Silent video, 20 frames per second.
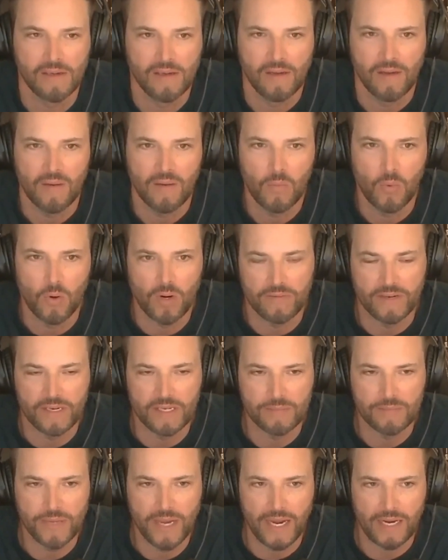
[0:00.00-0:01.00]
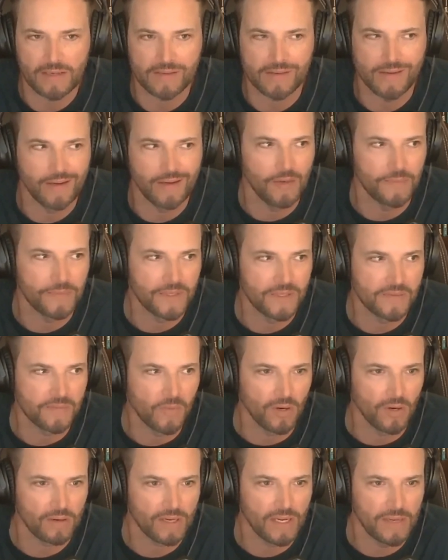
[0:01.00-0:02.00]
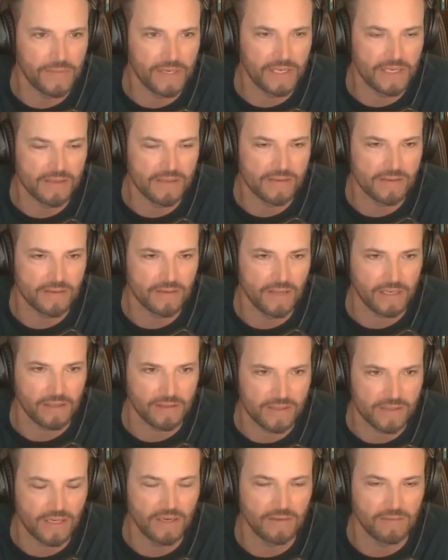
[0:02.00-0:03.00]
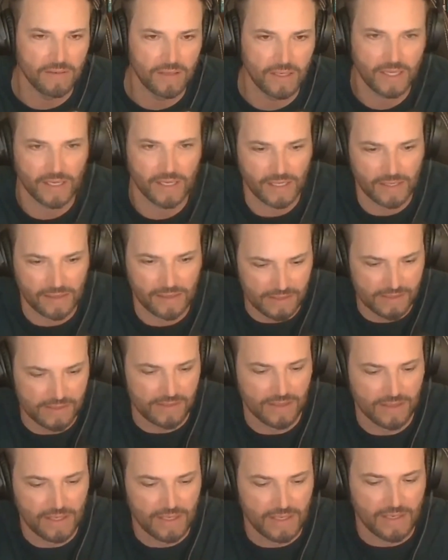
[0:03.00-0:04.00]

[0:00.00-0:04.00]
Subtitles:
more of an impact. So I hope there's more companies like yourself looking at these